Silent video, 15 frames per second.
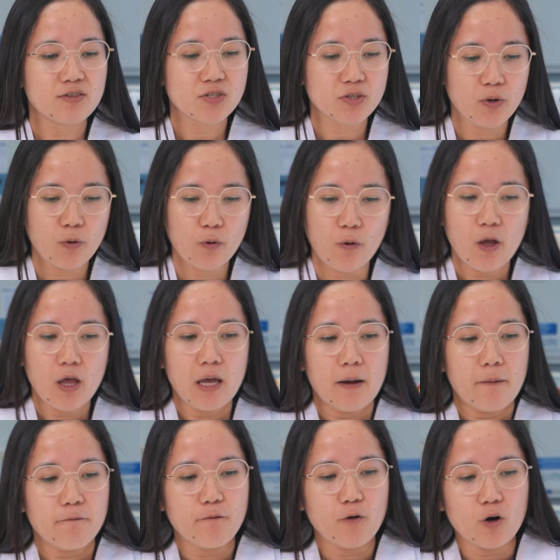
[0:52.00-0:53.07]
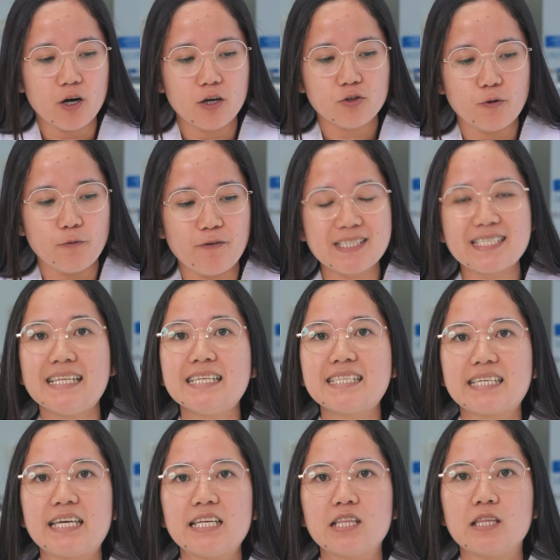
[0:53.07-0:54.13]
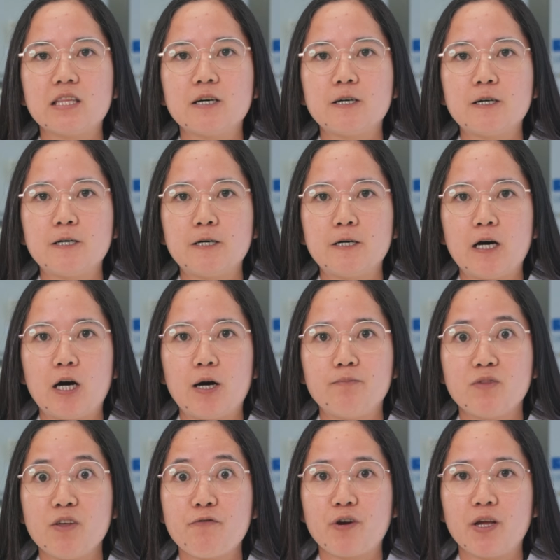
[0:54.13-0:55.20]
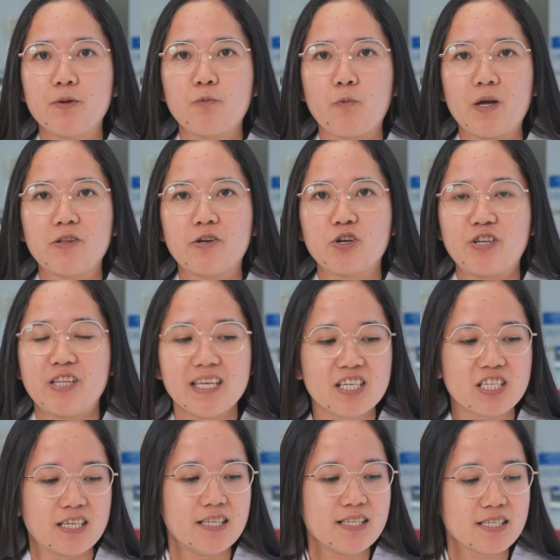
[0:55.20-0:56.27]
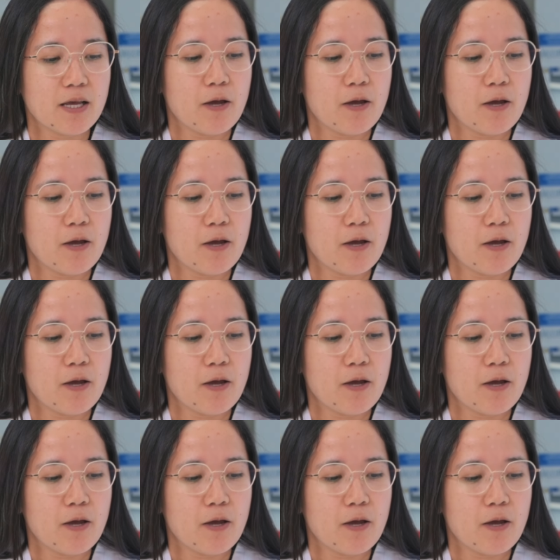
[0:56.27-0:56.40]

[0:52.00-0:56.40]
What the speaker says: So to facilitate the different weather conditions,